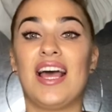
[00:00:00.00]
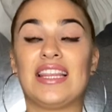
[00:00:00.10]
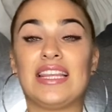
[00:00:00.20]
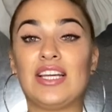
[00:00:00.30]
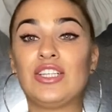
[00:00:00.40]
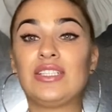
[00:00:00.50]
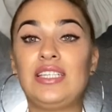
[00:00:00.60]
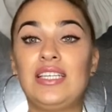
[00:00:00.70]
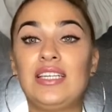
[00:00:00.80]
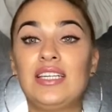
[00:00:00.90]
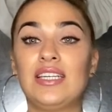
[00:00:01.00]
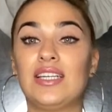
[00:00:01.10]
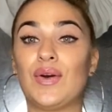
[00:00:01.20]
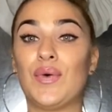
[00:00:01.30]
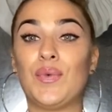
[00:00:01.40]
literally
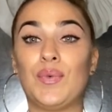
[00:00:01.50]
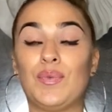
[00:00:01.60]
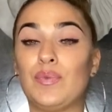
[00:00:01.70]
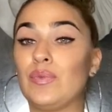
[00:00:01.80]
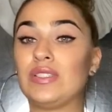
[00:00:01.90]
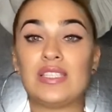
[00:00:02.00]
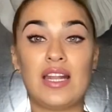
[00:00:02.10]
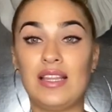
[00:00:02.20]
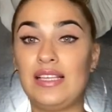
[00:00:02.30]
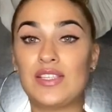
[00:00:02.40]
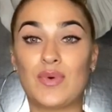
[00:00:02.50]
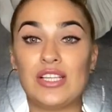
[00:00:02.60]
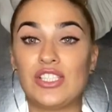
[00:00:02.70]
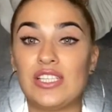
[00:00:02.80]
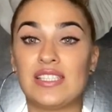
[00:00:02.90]
studied these
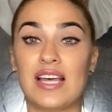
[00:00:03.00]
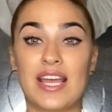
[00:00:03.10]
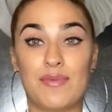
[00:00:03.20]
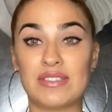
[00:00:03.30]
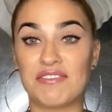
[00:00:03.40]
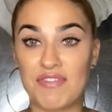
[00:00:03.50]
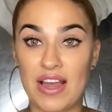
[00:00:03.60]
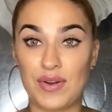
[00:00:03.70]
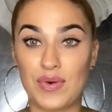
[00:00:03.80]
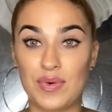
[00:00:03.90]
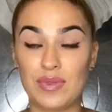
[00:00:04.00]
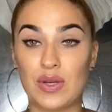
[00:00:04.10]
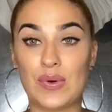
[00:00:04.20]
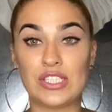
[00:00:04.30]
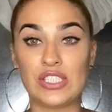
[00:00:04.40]
questions like it was a final, the
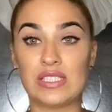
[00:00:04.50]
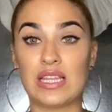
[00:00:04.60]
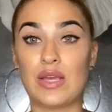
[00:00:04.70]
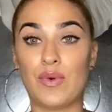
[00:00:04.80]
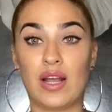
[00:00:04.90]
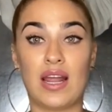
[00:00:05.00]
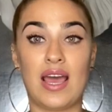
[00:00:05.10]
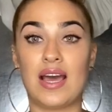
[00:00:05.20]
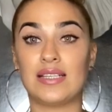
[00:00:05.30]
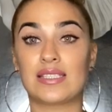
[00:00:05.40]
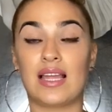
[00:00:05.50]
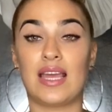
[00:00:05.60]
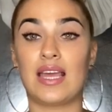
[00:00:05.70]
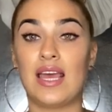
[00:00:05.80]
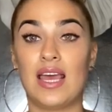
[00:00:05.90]
questions that they were gonna ask.
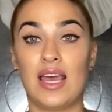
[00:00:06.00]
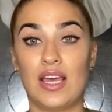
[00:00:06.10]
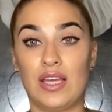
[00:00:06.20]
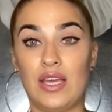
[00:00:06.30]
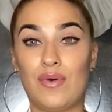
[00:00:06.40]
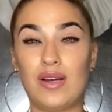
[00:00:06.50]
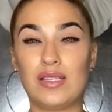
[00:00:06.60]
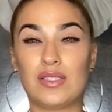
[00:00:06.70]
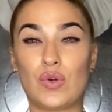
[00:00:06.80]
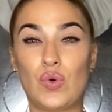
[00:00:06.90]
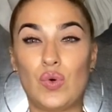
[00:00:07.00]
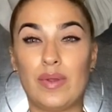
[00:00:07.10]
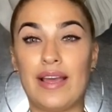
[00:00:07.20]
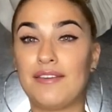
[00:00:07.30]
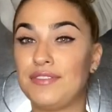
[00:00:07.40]
Like, it was a cool
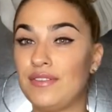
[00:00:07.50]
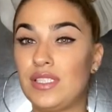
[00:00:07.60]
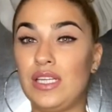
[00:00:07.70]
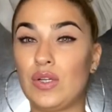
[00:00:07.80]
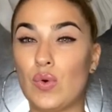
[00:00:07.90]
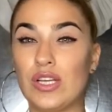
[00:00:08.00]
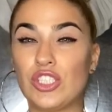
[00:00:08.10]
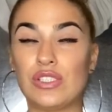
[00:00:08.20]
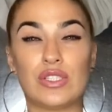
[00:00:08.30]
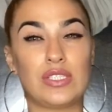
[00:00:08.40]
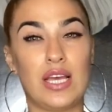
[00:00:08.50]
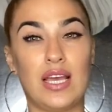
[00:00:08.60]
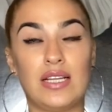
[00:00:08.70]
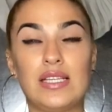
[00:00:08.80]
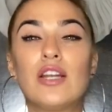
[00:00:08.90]
like 15 questions or
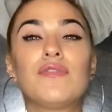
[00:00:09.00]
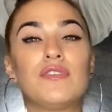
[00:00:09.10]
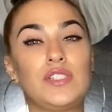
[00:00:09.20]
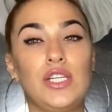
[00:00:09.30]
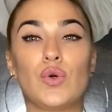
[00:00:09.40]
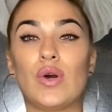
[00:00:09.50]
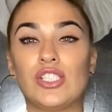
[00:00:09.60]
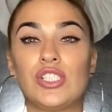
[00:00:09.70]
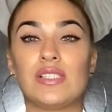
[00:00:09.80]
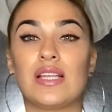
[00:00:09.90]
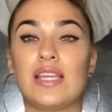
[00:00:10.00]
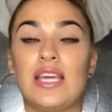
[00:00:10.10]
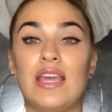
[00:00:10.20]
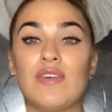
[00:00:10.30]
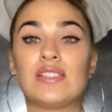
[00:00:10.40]
10 or 15 questions that they
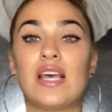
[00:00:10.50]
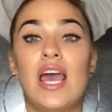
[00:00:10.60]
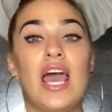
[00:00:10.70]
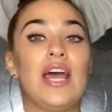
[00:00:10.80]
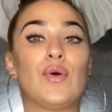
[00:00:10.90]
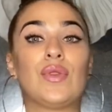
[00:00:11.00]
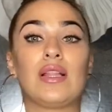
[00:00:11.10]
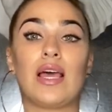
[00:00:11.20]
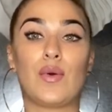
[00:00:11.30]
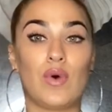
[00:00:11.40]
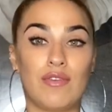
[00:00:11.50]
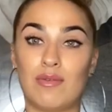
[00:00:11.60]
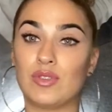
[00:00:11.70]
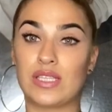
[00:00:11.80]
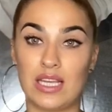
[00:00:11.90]
gave us, and only like one of them
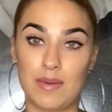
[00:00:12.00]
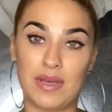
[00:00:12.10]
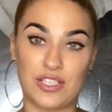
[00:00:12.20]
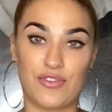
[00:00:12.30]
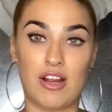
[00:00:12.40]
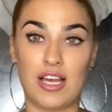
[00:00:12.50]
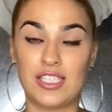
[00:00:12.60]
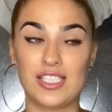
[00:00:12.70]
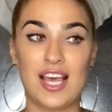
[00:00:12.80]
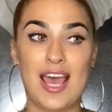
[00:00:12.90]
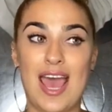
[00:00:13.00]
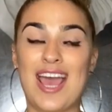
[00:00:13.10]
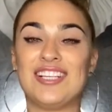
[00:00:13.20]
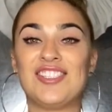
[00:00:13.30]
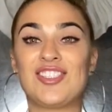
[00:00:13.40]
was going to get picked for us.
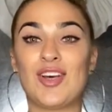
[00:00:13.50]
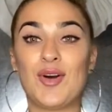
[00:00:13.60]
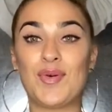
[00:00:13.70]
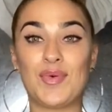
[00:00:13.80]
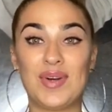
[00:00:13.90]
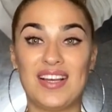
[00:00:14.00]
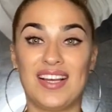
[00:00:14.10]
And so